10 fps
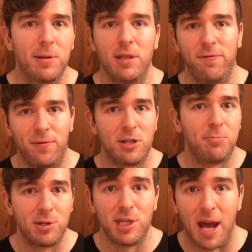but the first
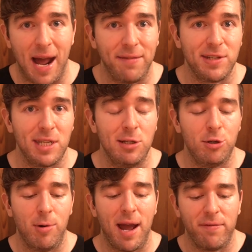person I've seen
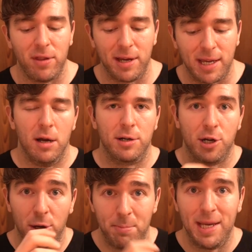to have like a
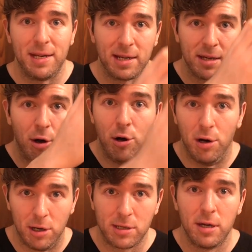comedic
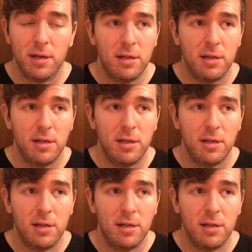hook